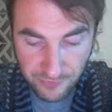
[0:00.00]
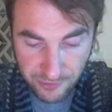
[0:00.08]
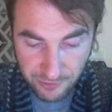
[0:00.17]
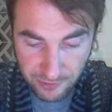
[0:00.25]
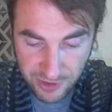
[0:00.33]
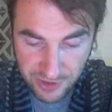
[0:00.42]

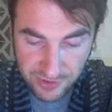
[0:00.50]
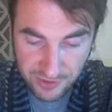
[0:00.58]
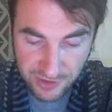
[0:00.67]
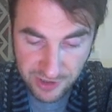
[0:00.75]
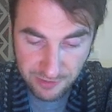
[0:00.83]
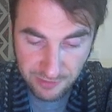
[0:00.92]
We
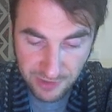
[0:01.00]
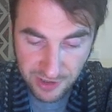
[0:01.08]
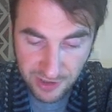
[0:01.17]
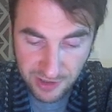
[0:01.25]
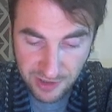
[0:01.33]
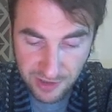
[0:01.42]
took him
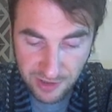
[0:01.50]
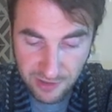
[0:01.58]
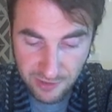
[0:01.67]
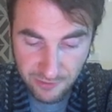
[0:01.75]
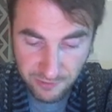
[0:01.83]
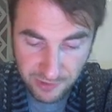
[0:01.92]

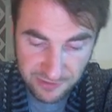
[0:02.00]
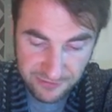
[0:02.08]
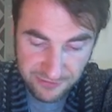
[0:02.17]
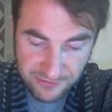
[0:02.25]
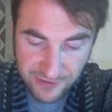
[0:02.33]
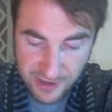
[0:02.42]
in, we
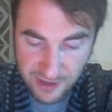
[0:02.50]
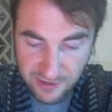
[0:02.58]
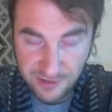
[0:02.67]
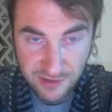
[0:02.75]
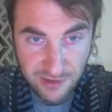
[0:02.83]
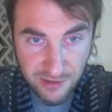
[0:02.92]
fed
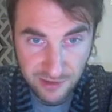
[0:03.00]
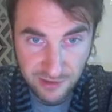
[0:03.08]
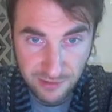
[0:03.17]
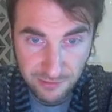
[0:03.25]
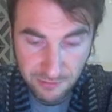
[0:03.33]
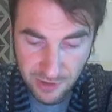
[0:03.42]

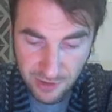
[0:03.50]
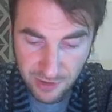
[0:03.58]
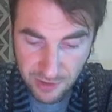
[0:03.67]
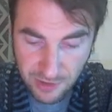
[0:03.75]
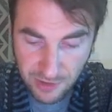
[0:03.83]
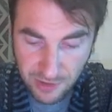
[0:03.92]
him,
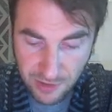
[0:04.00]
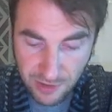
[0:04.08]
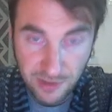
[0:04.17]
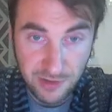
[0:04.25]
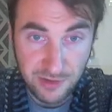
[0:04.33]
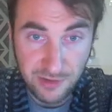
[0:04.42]

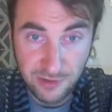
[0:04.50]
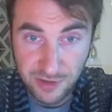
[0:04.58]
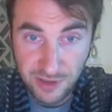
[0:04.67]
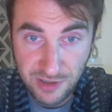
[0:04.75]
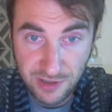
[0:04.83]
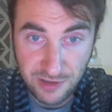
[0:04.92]
took
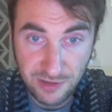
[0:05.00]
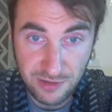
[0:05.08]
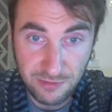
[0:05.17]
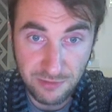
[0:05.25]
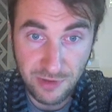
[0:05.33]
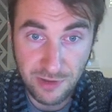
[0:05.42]

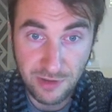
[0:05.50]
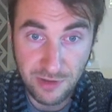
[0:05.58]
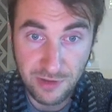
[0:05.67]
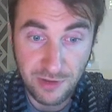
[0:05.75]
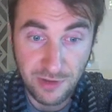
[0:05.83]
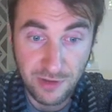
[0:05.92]
him
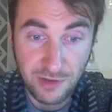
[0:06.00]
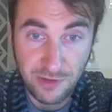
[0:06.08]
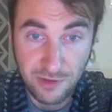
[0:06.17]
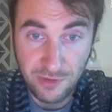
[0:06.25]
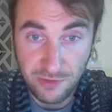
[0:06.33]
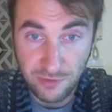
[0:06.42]

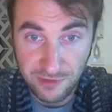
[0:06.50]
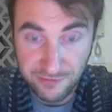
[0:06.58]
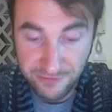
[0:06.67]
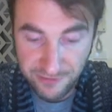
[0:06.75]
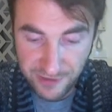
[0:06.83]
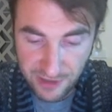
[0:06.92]
to a
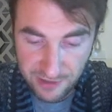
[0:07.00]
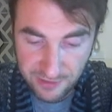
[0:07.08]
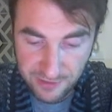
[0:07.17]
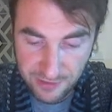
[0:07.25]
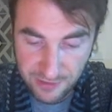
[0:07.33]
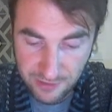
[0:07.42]

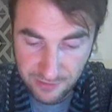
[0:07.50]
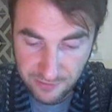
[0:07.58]
vet.